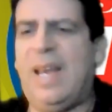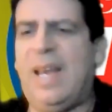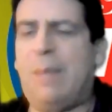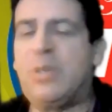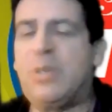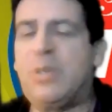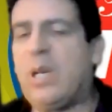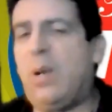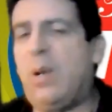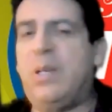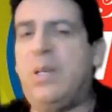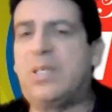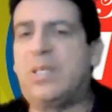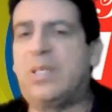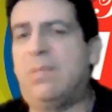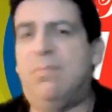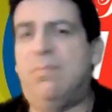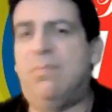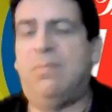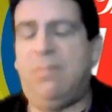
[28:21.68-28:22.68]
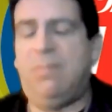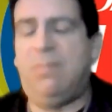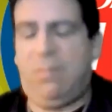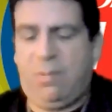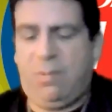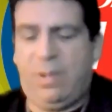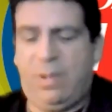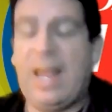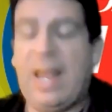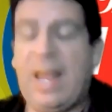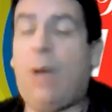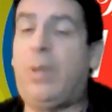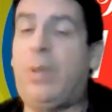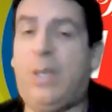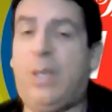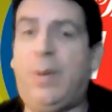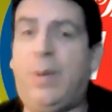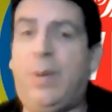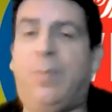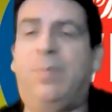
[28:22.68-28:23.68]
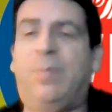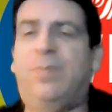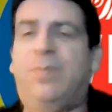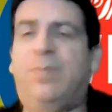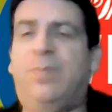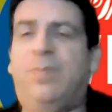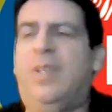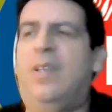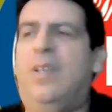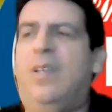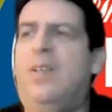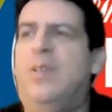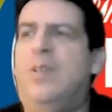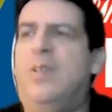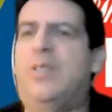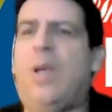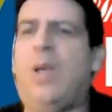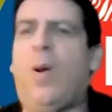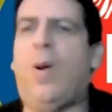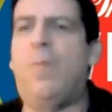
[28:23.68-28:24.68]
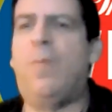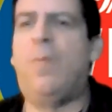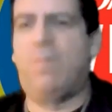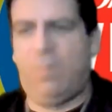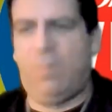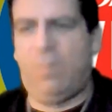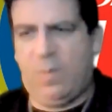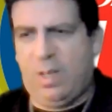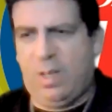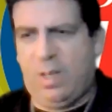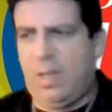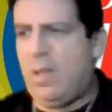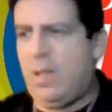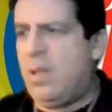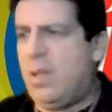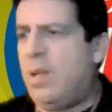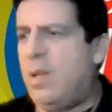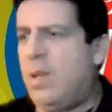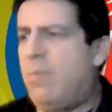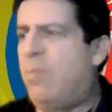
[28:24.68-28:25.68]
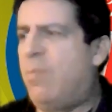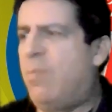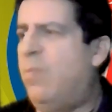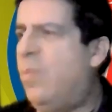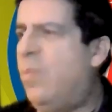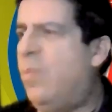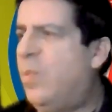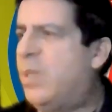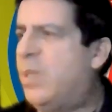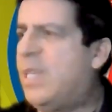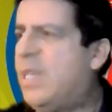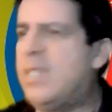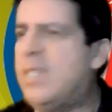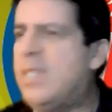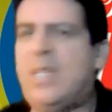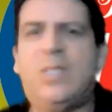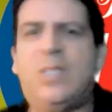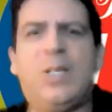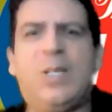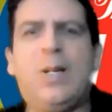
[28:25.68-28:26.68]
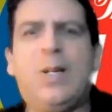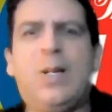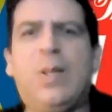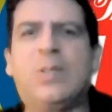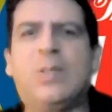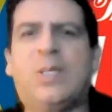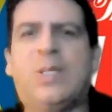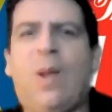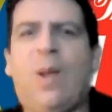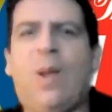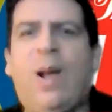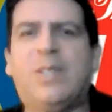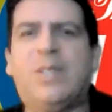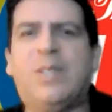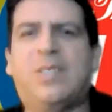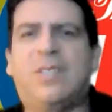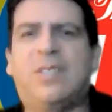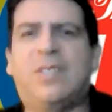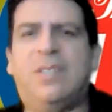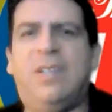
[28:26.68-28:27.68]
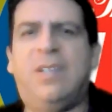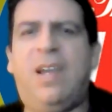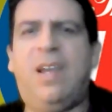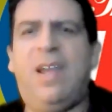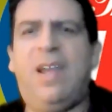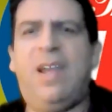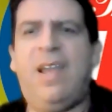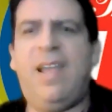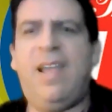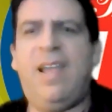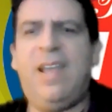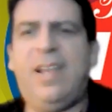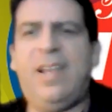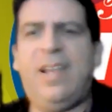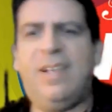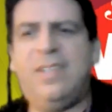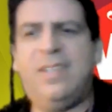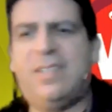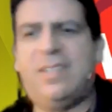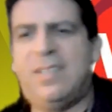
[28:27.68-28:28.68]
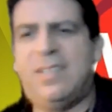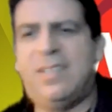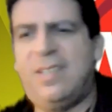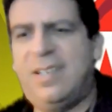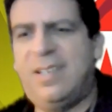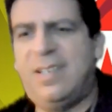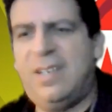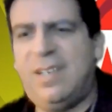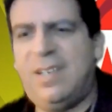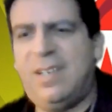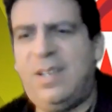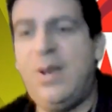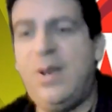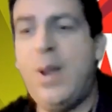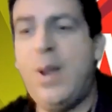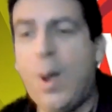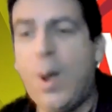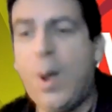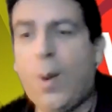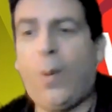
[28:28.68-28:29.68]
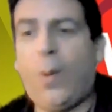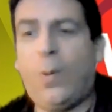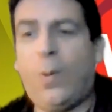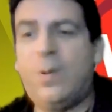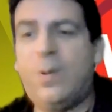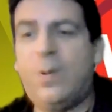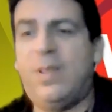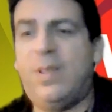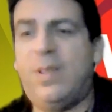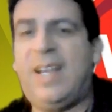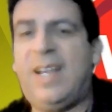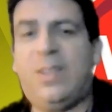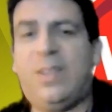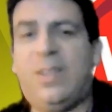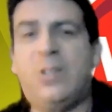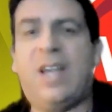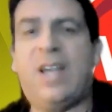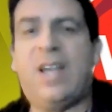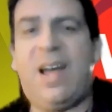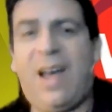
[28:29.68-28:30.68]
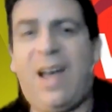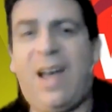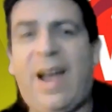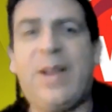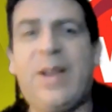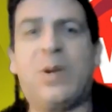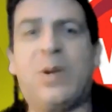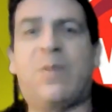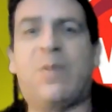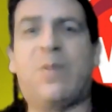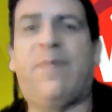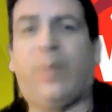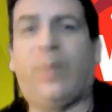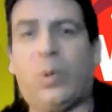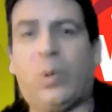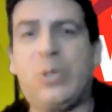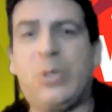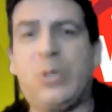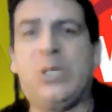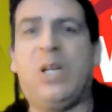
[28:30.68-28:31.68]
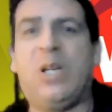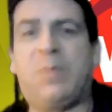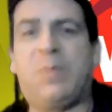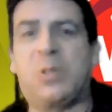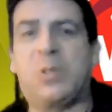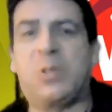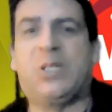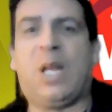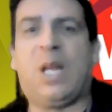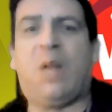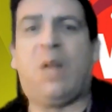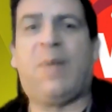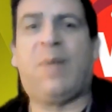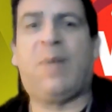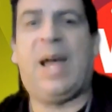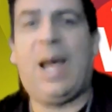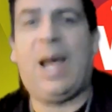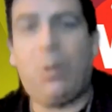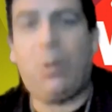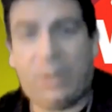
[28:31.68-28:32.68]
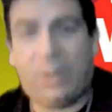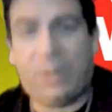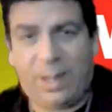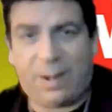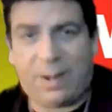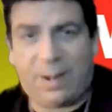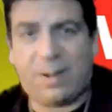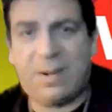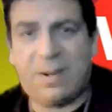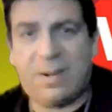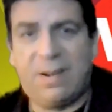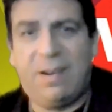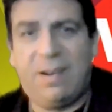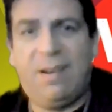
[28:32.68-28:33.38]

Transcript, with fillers: And I'm sharing this now with you. So just consider those thoughts and know that there's a higher version of yourself out there